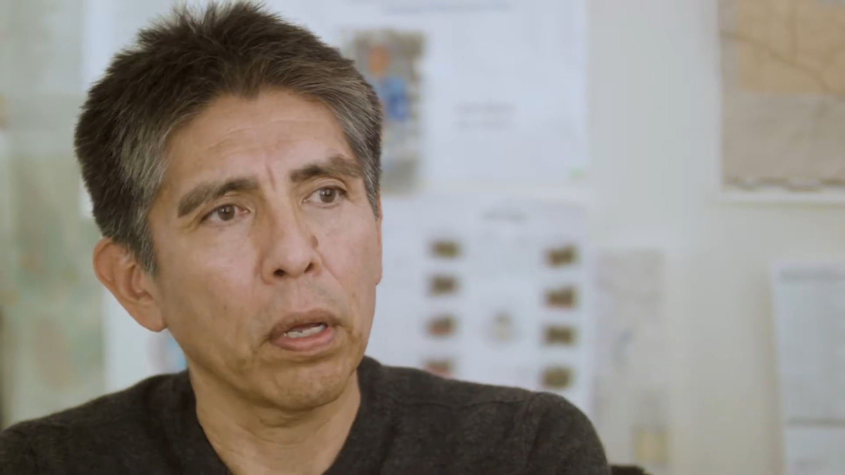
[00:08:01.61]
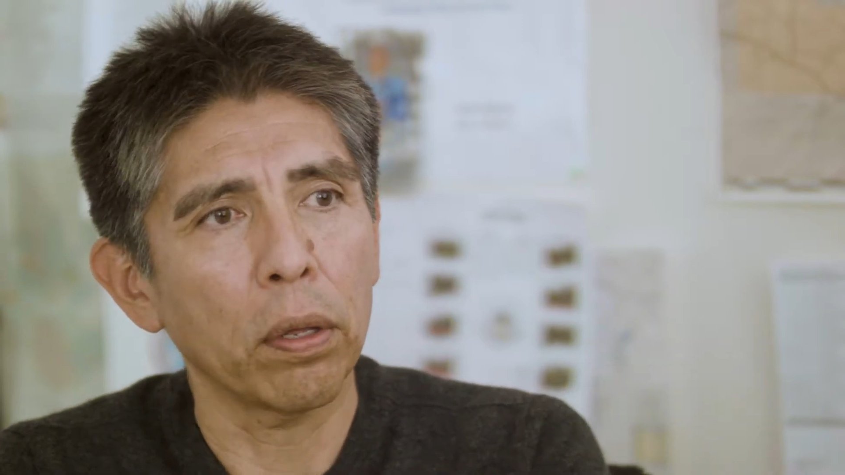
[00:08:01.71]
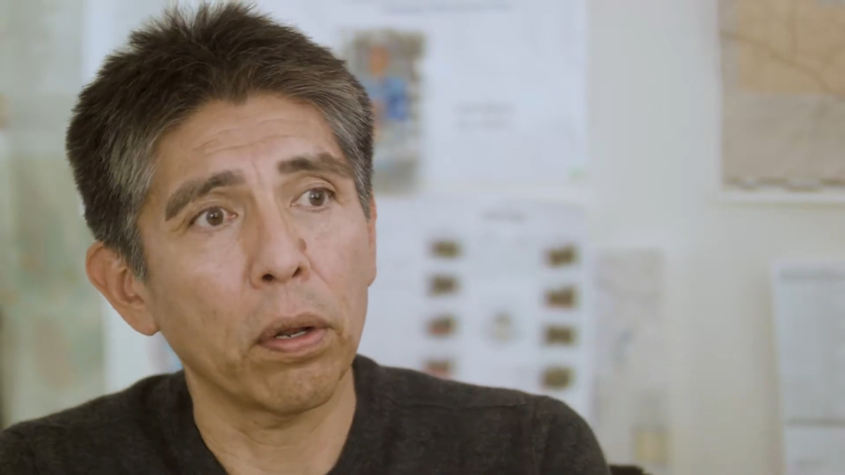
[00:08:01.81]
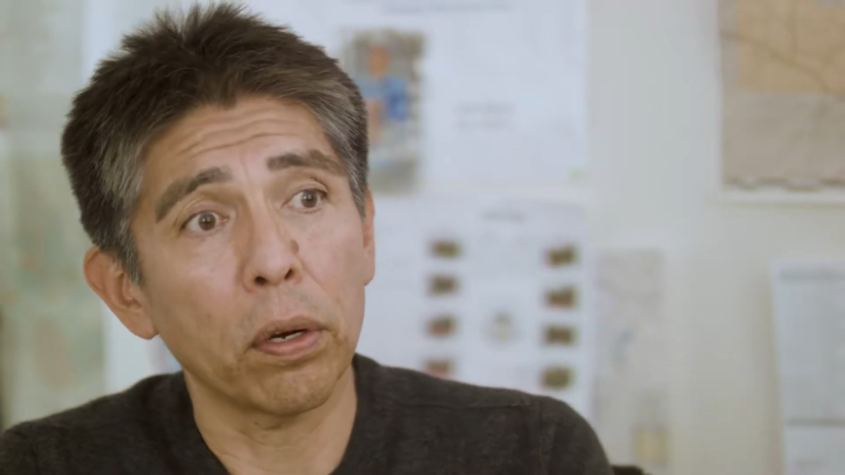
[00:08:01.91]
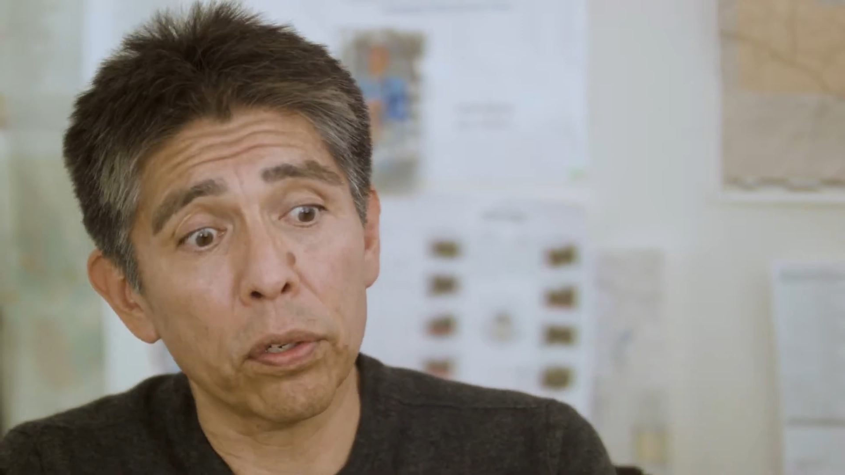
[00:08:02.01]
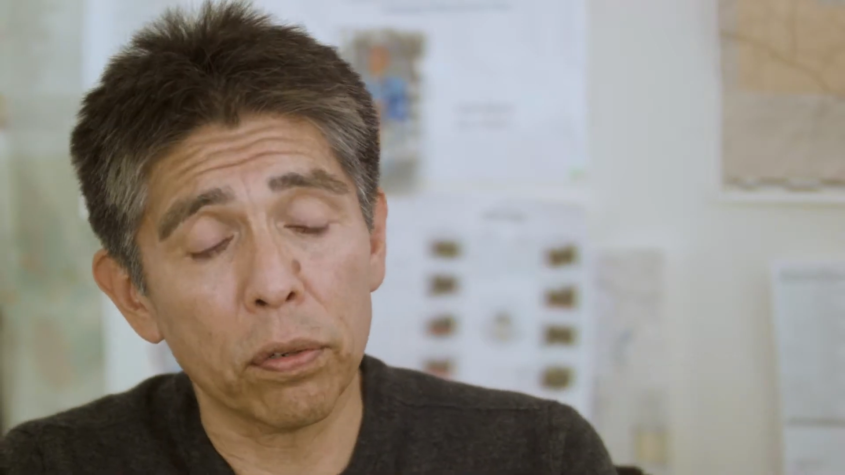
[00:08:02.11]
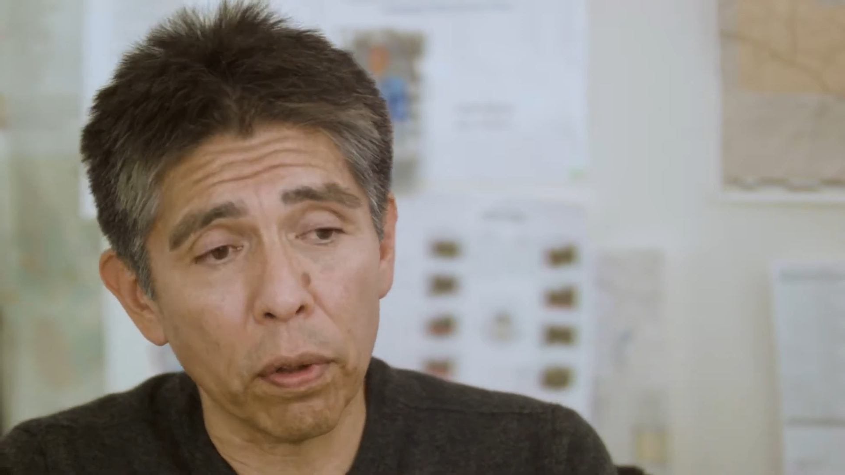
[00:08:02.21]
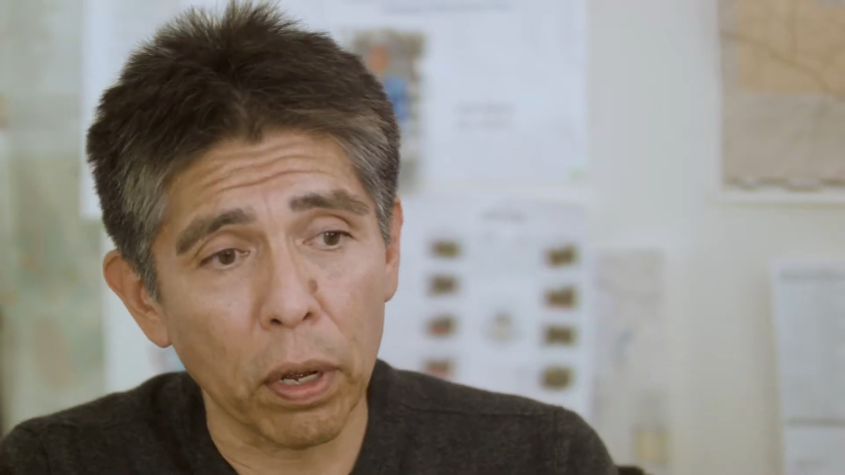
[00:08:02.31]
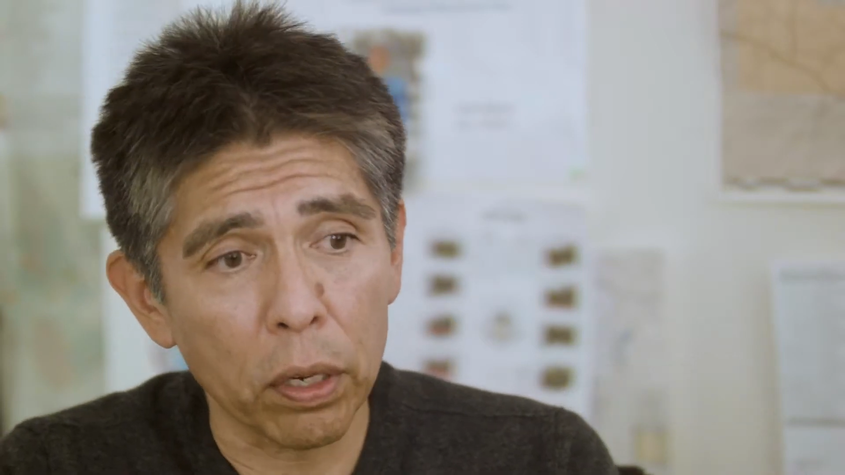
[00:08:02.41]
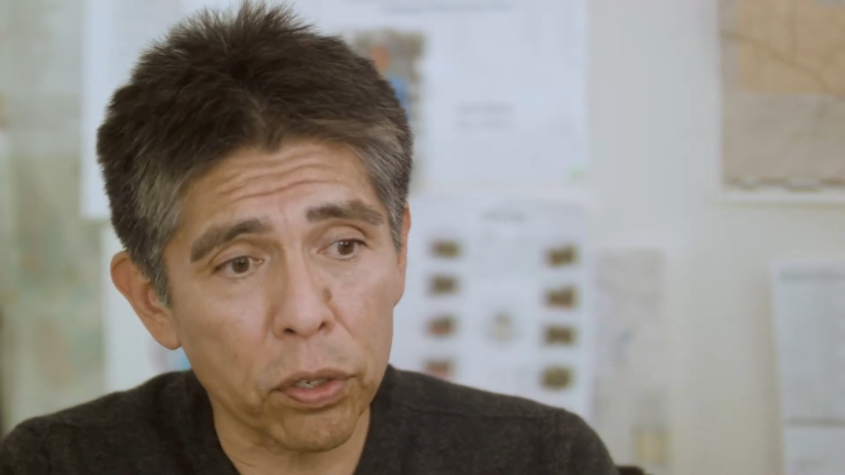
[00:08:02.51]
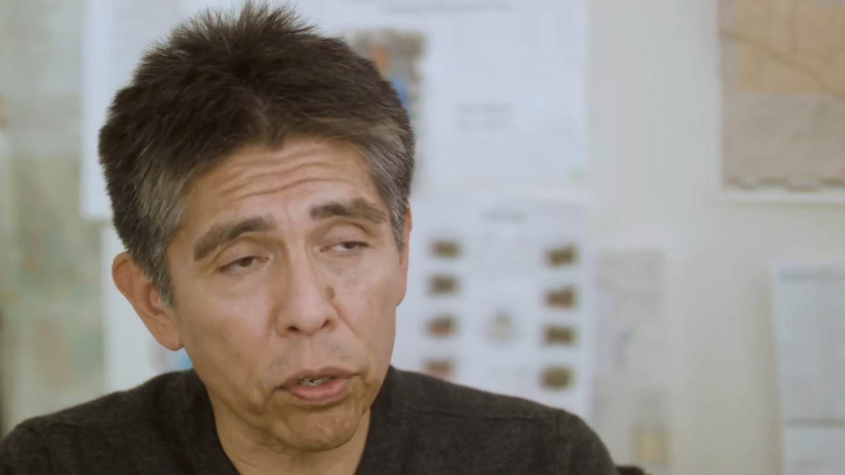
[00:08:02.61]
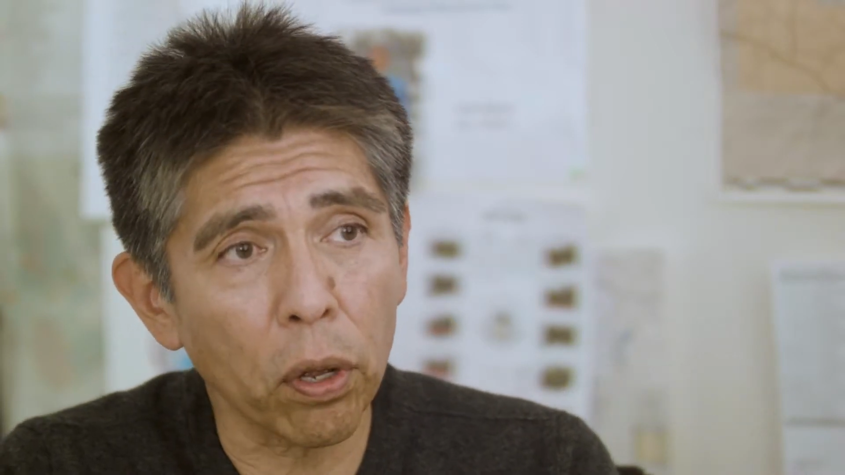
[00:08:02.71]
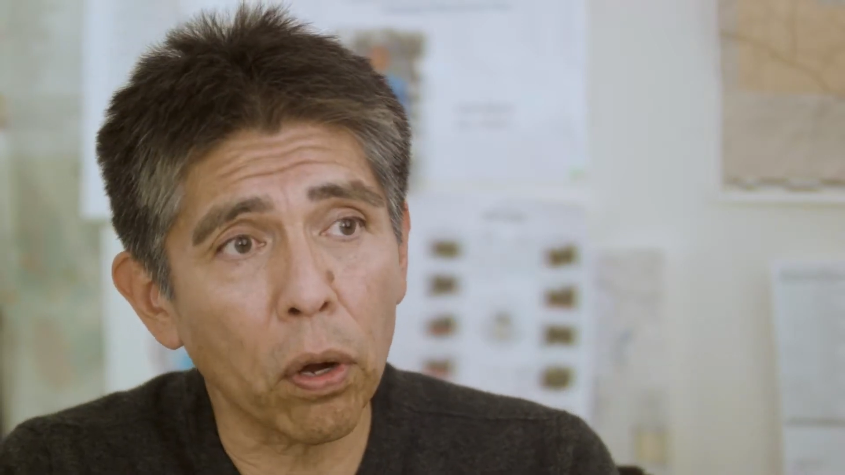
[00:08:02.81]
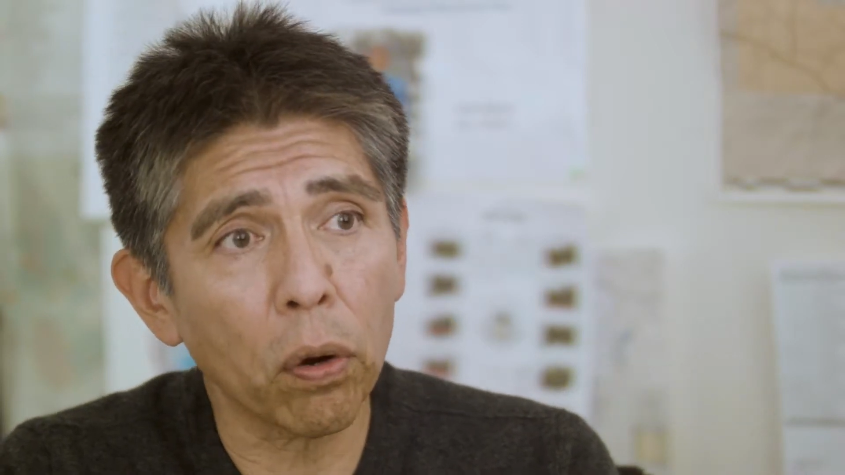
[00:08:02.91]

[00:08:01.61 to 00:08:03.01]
There's slow